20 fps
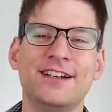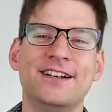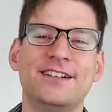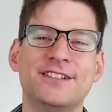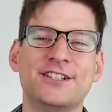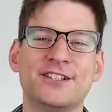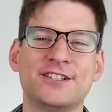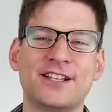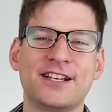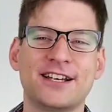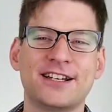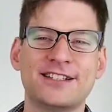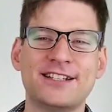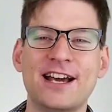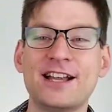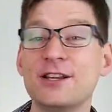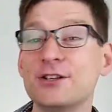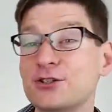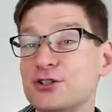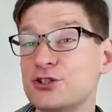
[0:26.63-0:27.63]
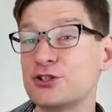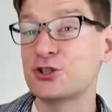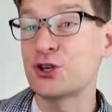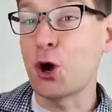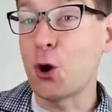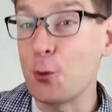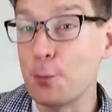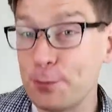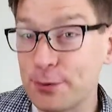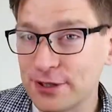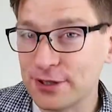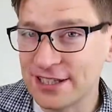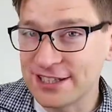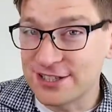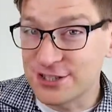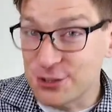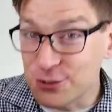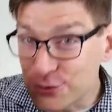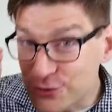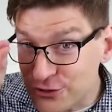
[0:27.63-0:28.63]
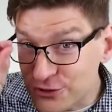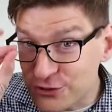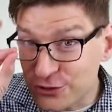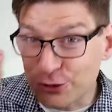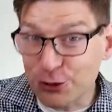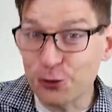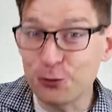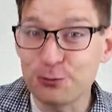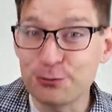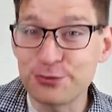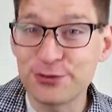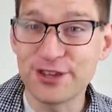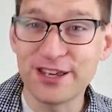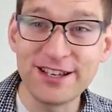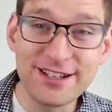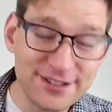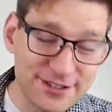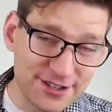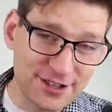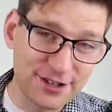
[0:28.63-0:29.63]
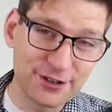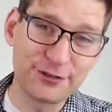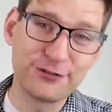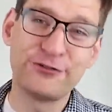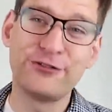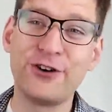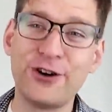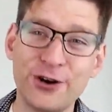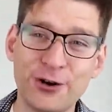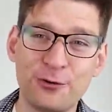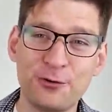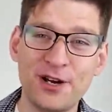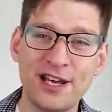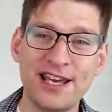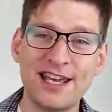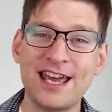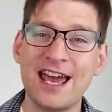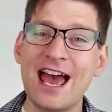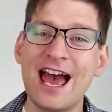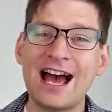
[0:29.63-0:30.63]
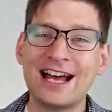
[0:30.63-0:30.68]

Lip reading: Just like a telescope lets you scope things that are far away,